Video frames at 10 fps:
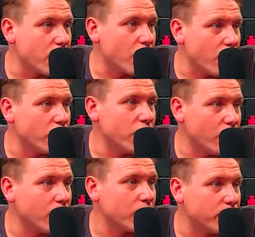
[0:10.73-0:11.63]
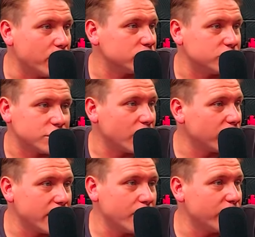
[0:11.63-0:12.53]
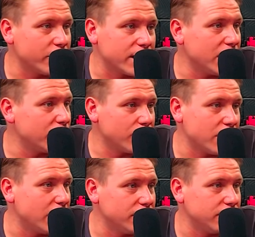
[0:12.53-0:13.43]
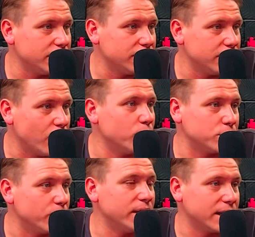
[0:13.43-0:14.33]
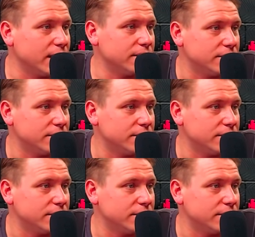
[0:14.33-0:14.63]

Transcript: I know I can box because I don't care whether I can or I can't. I will do it again.